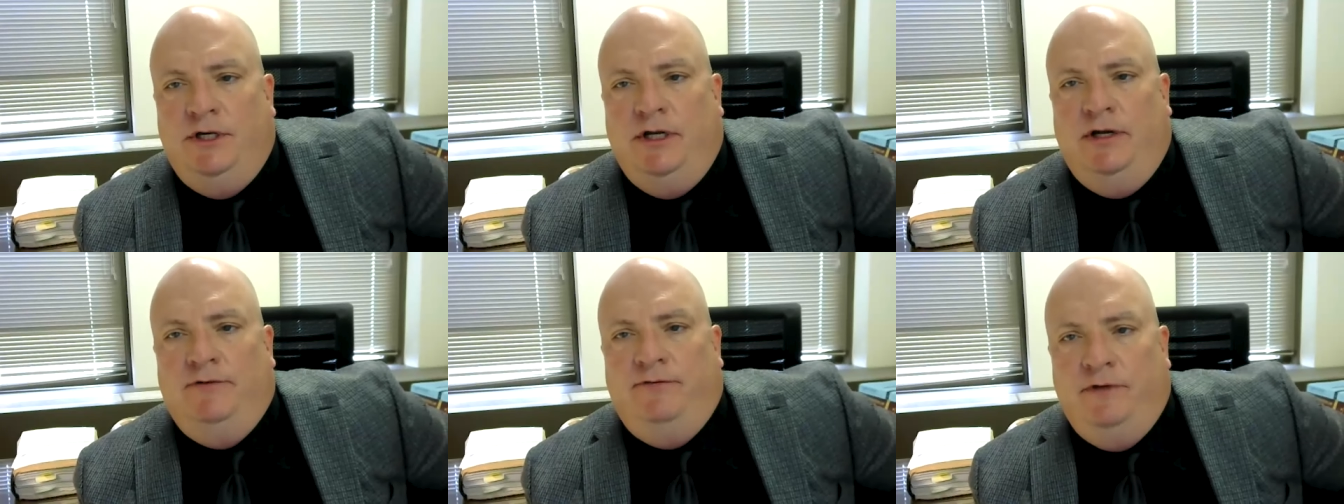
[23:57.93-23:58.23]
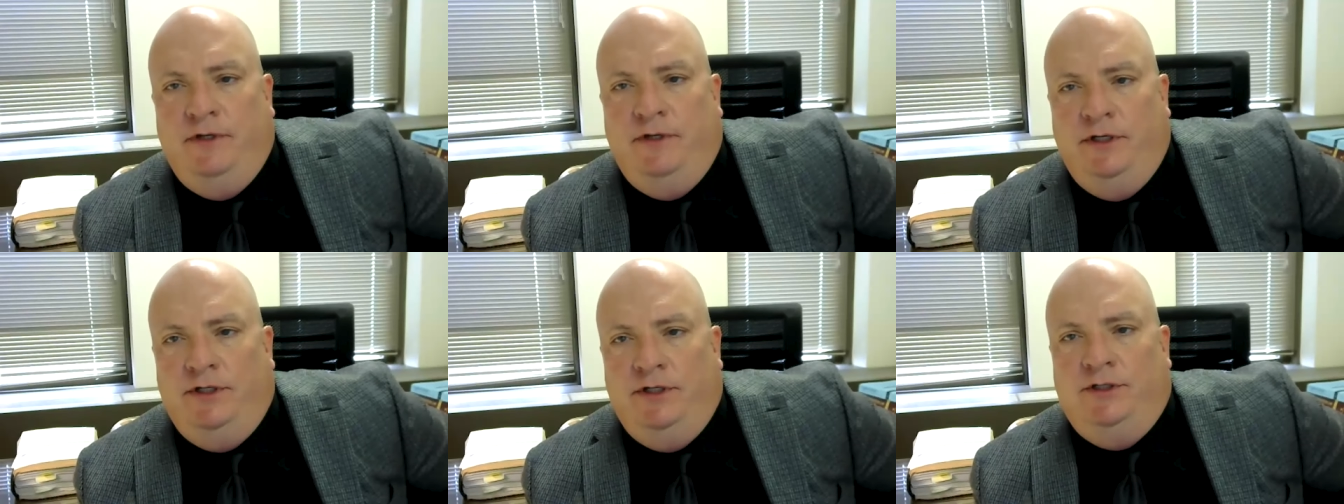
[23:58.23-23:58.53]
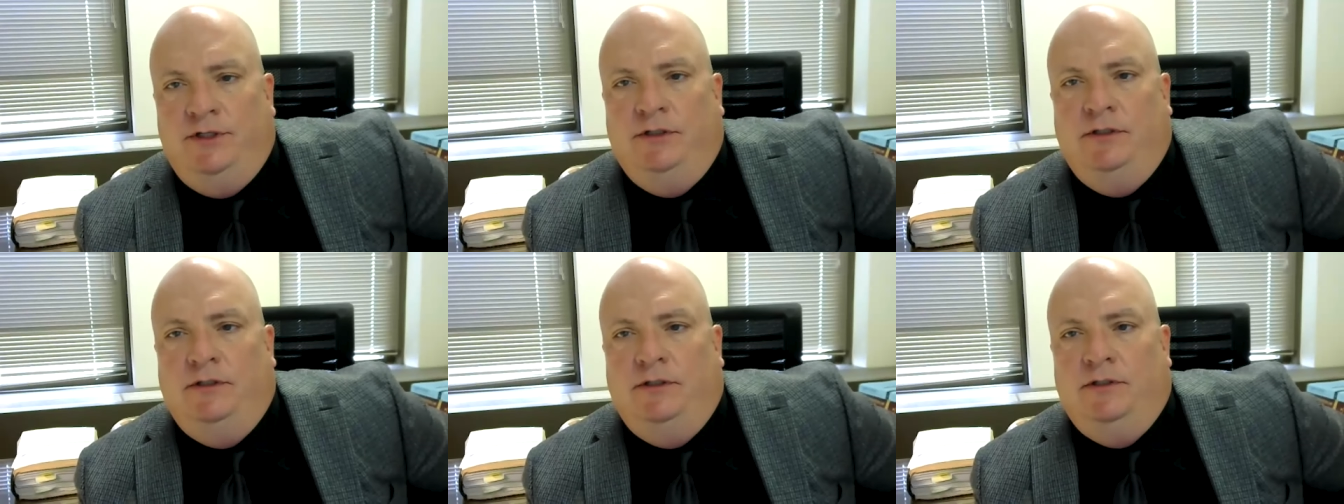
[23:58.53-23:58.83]

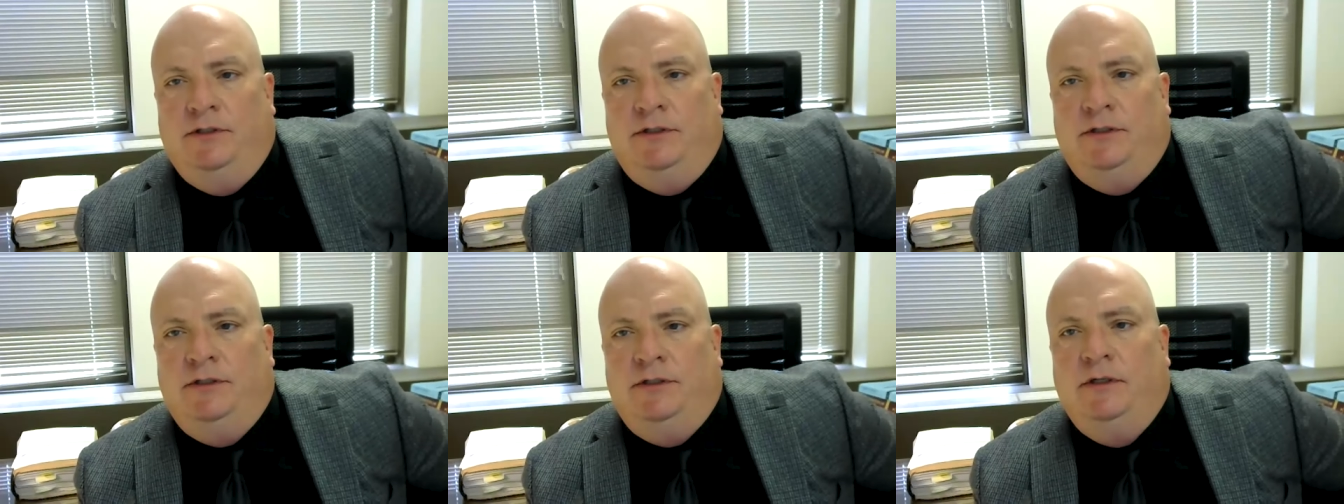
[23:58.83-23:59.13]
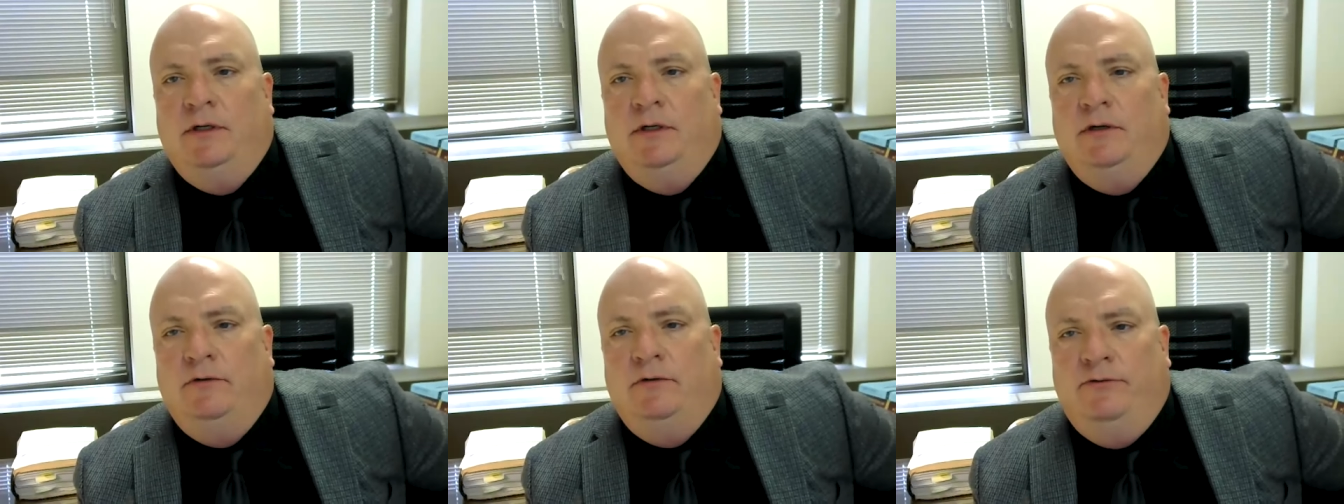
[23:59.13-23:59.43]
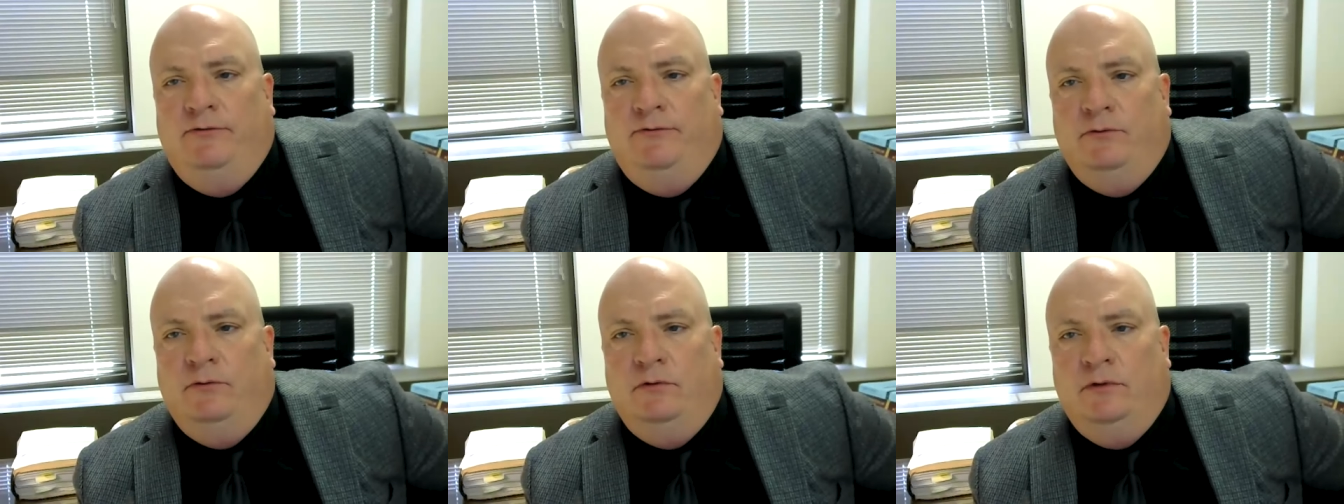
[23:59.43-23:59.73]
definitions
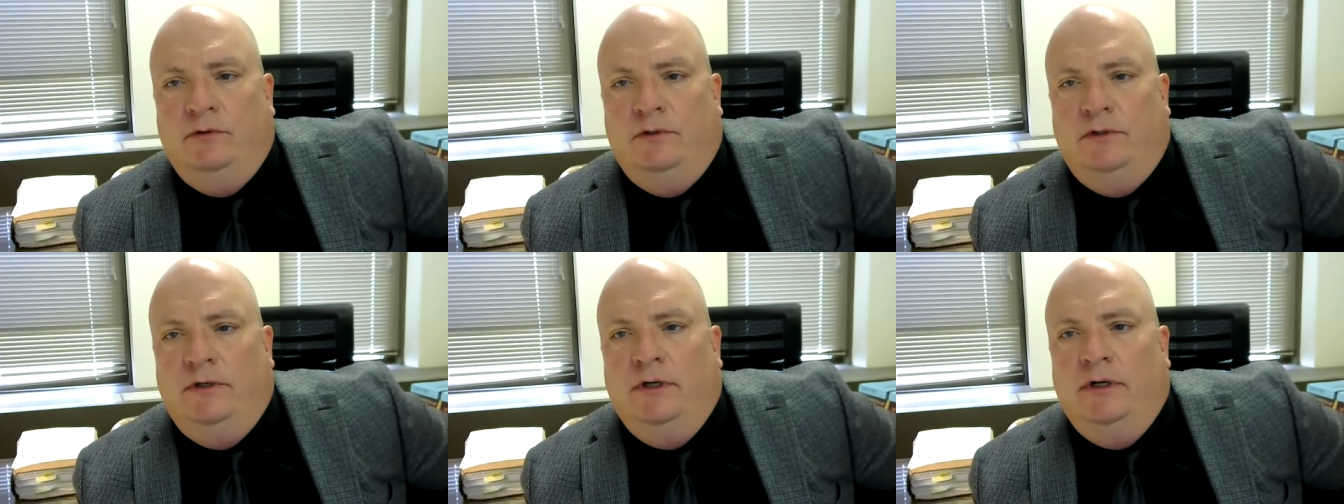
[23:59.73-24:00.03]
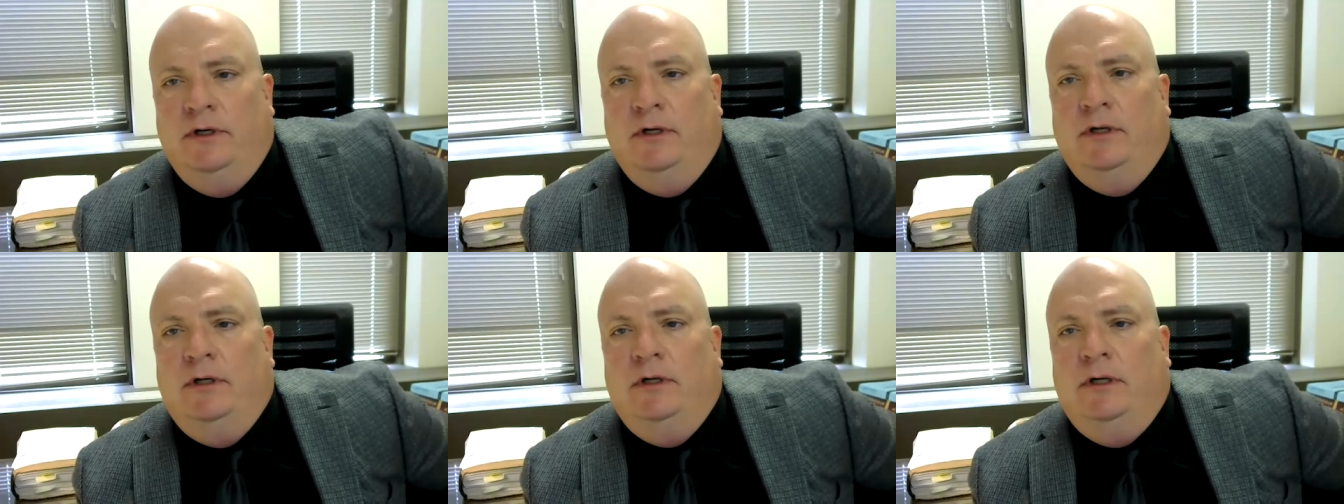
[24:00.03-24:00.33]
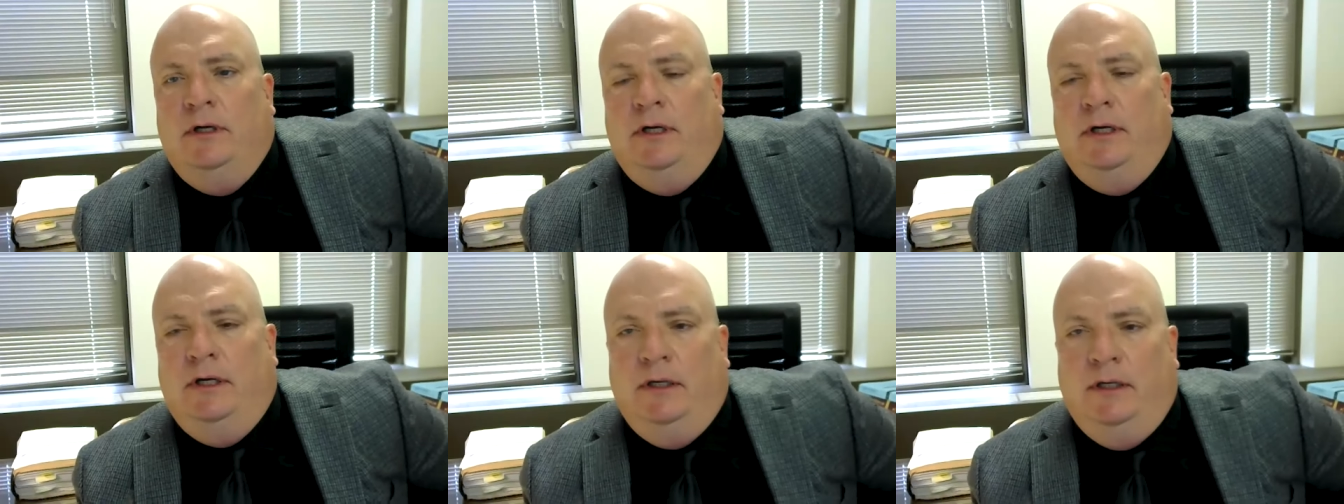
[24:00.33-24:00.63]
for
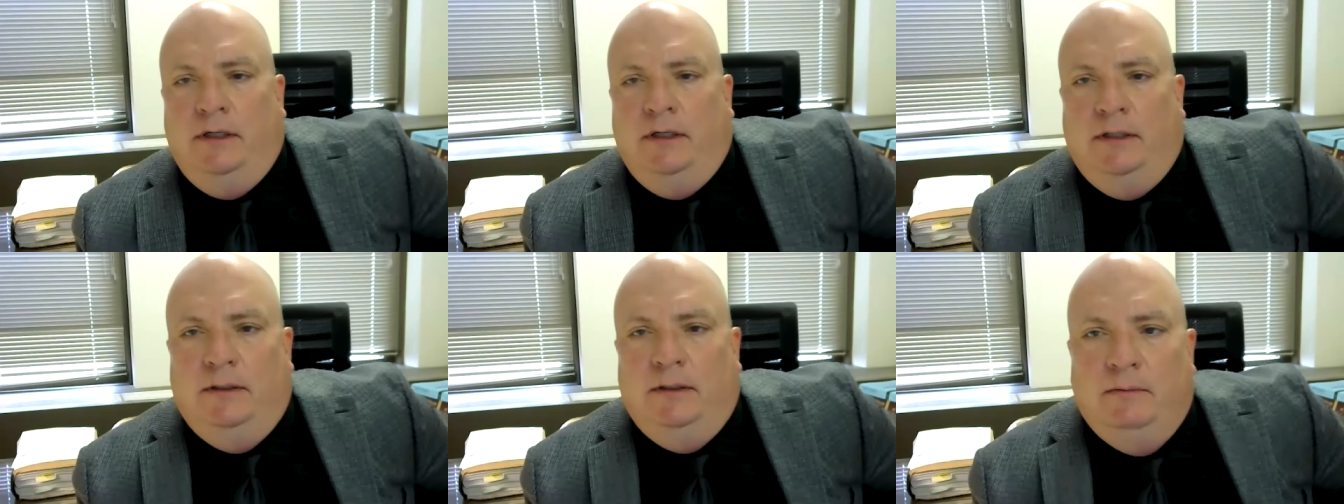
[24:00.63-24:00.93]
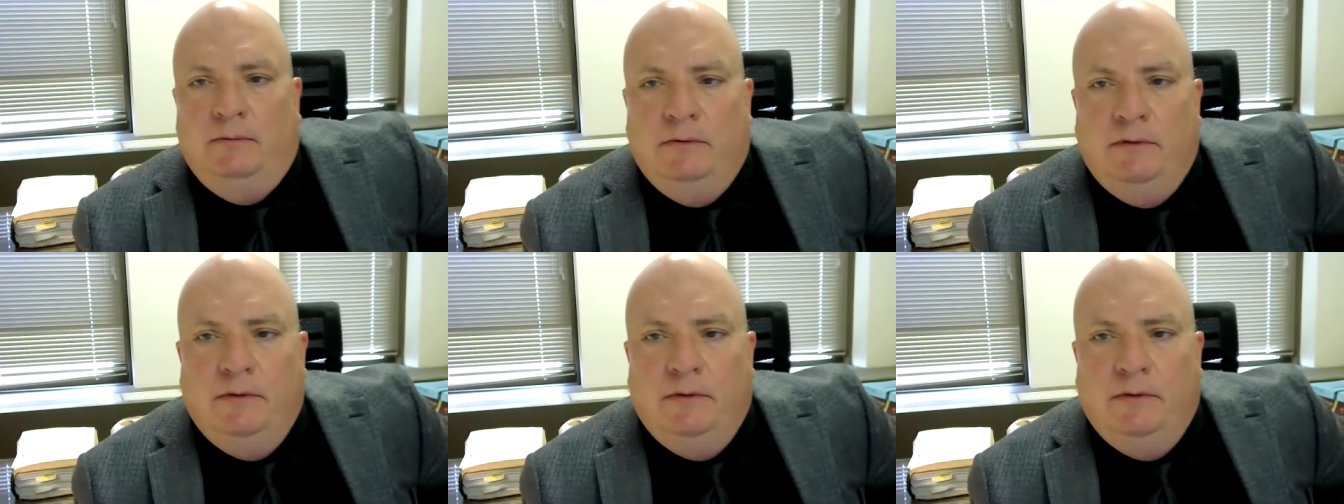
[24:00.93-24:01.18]
uh,